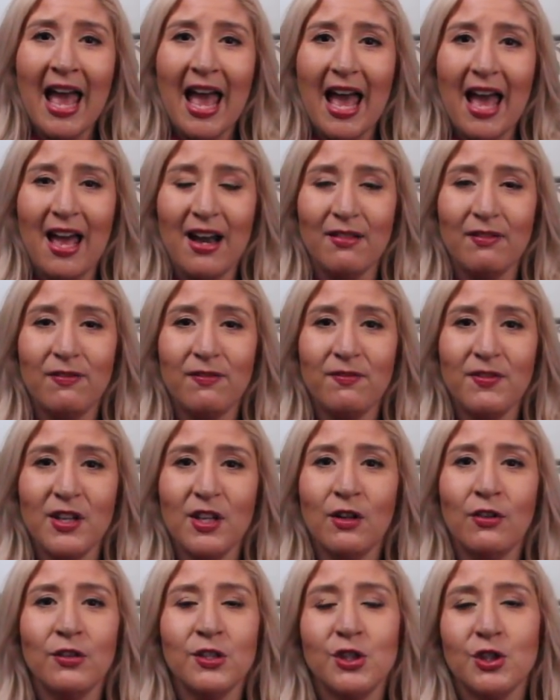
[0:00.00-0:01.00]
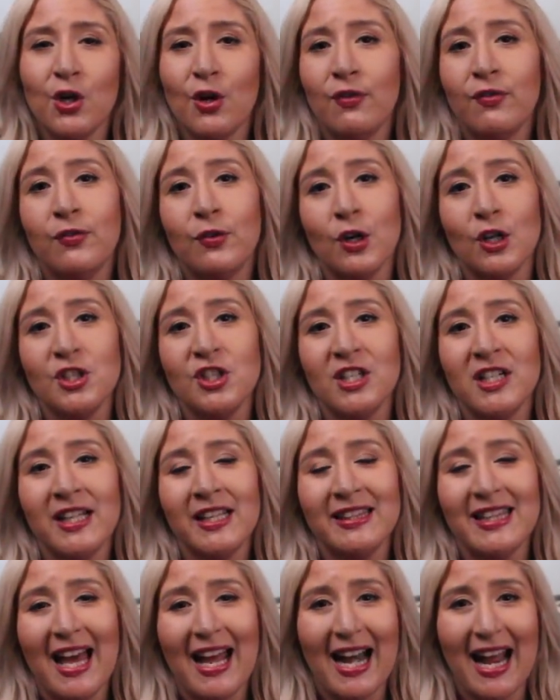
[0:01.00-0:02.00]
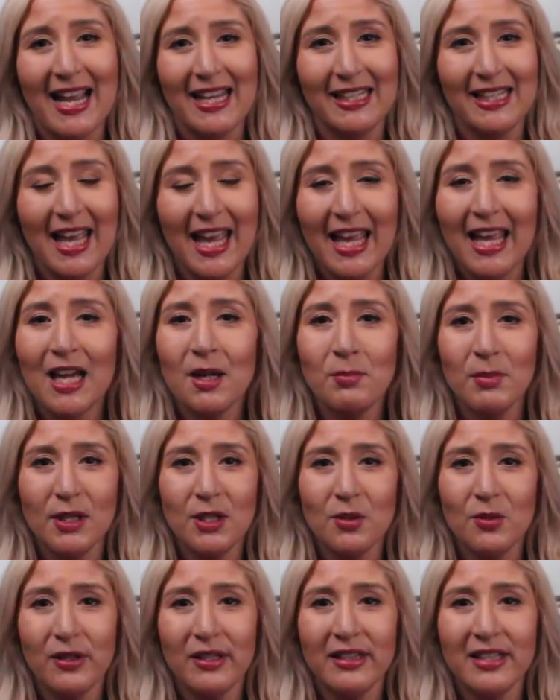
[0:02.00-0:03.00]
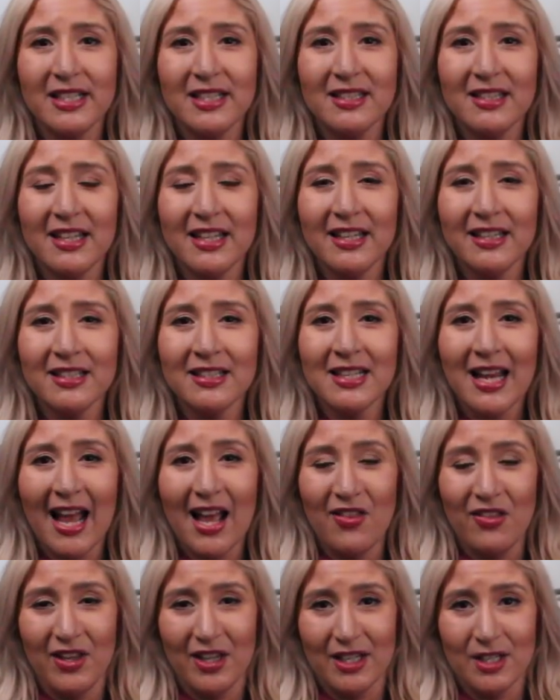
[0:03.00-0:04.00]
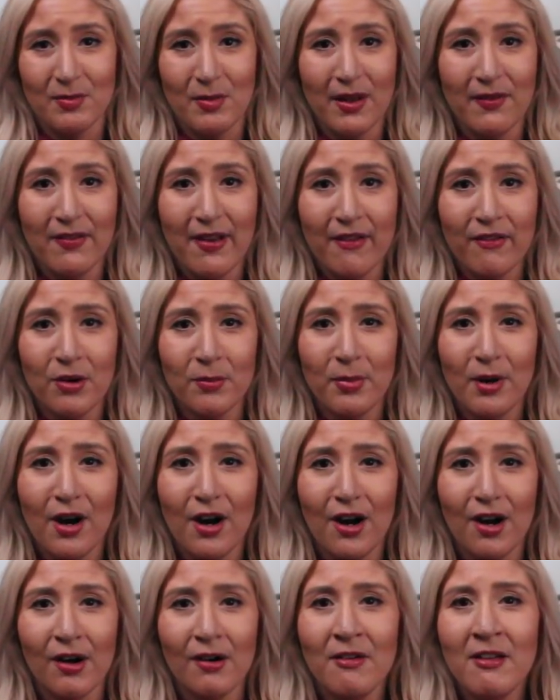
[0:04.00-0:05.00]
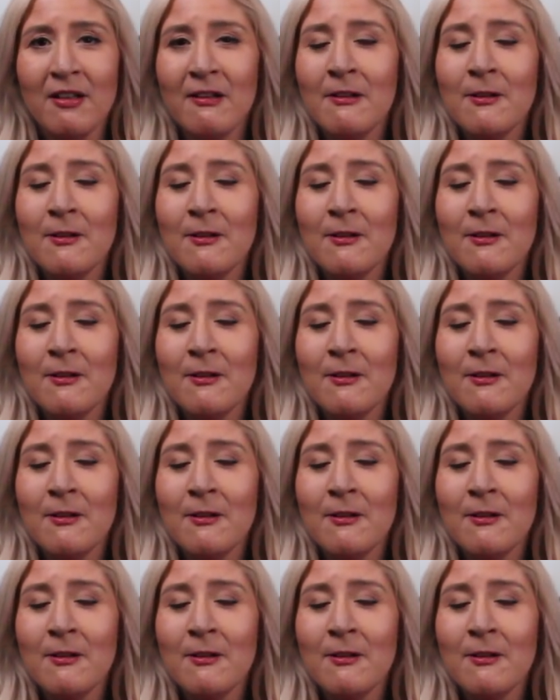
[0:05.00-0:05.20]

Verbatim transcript: and feel so fortunate that I can be doing these things, I think is my favorite part.